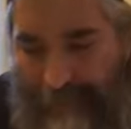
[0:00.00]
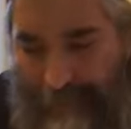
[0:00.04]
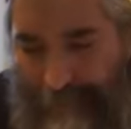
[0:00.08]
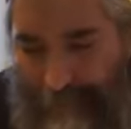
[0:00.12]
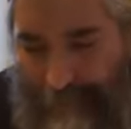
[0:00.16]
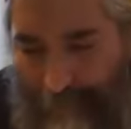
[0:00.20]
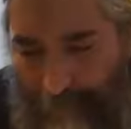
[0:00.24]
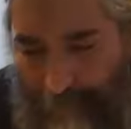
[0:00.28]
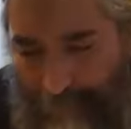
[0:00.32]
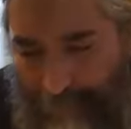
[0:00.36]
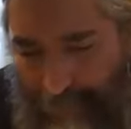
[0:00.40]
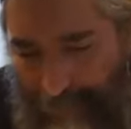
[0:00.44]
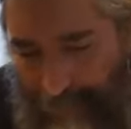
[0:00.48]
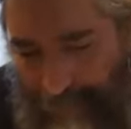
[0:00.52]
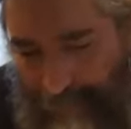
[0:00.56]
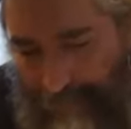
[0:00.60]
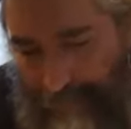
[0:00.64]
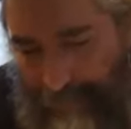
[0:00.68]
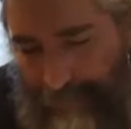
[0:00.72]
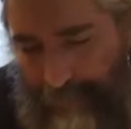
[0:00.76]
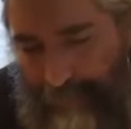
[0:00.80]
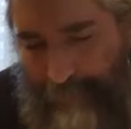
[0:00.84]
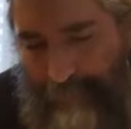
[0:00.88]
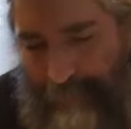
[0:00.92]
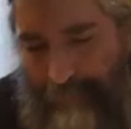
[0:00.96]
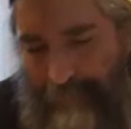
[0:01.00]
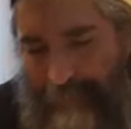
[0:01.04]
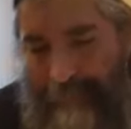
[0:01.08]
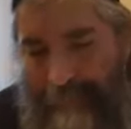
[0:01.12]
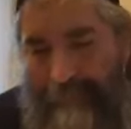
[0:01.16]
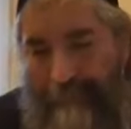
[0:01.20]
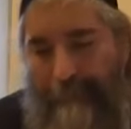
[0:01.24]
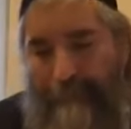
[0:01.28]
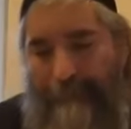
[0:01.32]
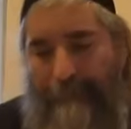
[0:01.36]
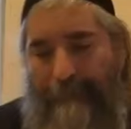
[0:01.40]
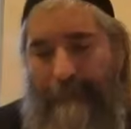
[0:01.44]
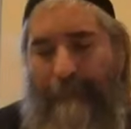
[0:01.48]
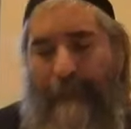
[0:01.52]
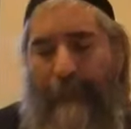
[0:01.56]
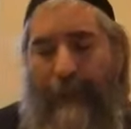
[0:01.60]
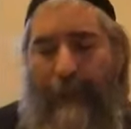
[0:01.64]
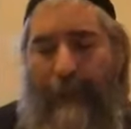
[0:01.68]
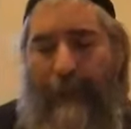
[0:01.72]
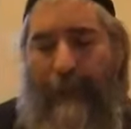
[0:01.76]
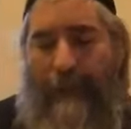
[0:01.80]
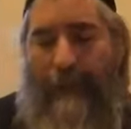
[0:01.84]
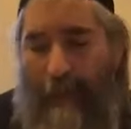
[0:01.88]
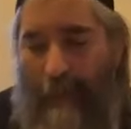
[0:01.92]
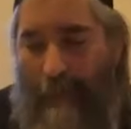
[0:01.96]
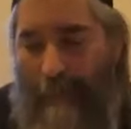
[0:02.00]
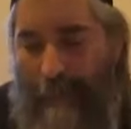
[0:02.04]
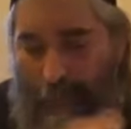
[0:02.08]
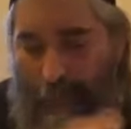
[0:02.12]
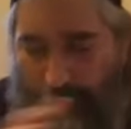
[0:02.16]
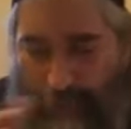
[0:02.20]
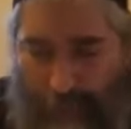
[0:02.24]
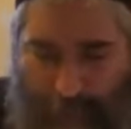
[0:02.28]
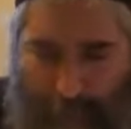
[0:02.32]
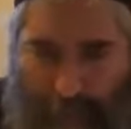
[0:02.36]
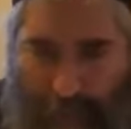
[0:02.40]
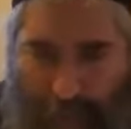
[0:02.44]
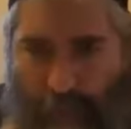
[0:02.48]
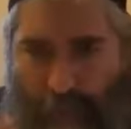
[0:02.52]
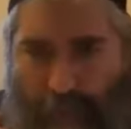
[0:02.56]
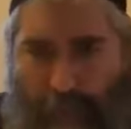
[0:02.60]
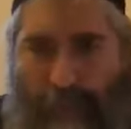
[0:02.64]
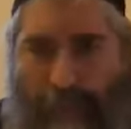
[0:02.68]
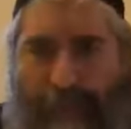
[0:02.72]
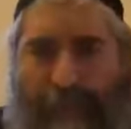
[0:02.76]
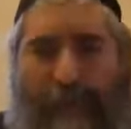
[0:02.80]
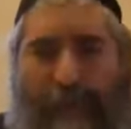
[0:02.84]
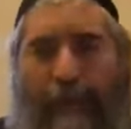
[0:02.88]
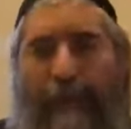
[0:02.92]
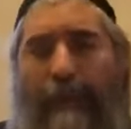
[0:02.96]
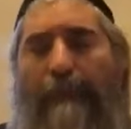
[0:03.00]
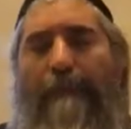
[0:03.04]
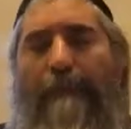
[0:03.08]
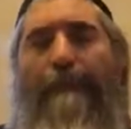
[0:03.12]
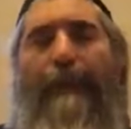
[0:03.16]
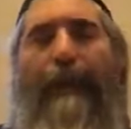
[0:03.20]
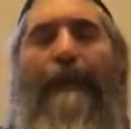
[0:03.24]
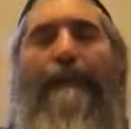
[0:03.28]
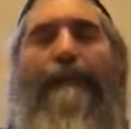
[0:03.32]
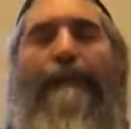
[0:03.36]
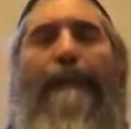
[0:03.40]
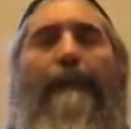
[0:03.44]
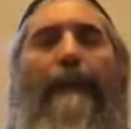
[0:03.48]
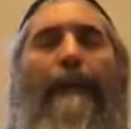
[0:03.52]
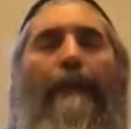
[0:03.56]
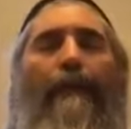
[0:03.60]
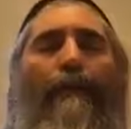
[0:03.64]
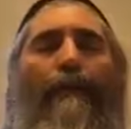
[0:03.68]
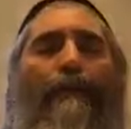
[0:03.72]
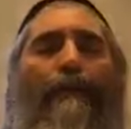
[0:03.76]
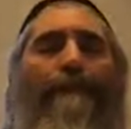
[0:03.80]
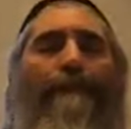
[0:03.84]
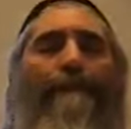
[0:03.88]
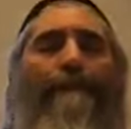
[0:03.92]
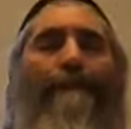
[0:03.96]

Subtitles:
from this, now if we put the two psukim back together,